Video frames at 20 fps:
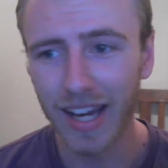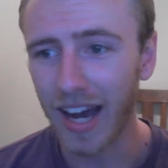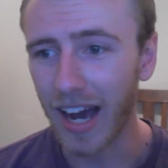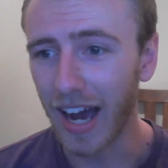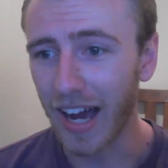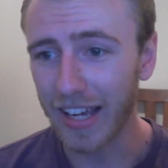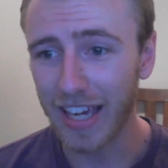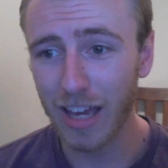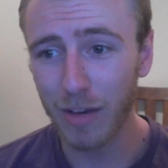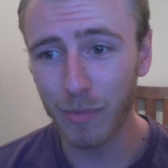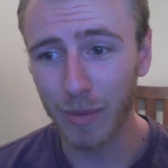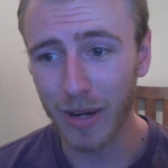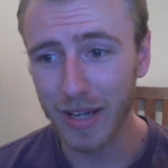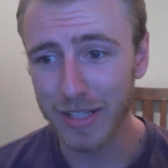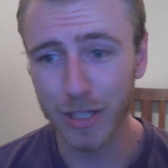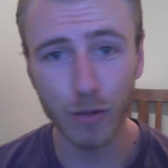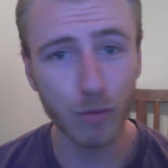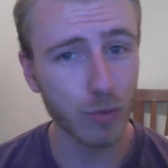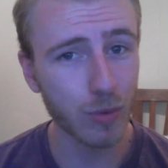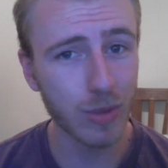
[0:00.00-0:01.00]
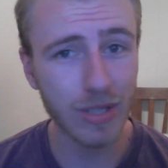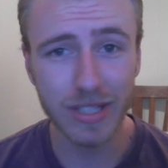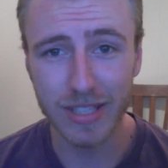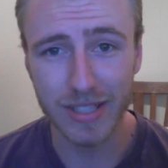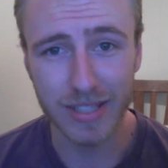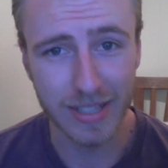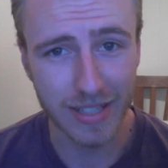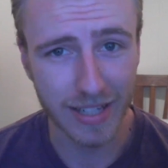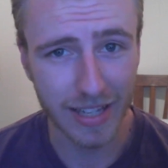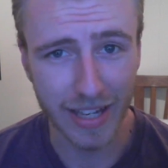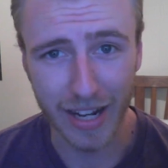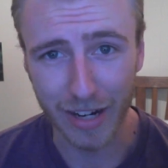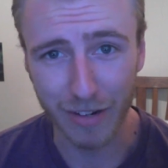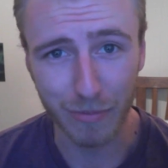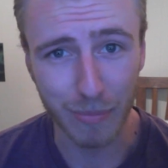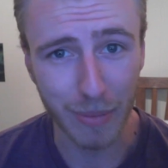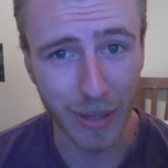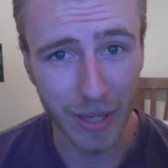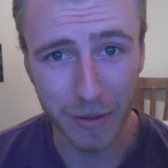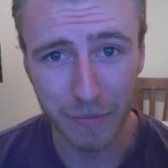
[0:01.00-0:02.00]
I gave myself reasons to get out of
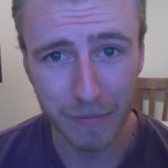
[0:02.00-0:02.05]
bed.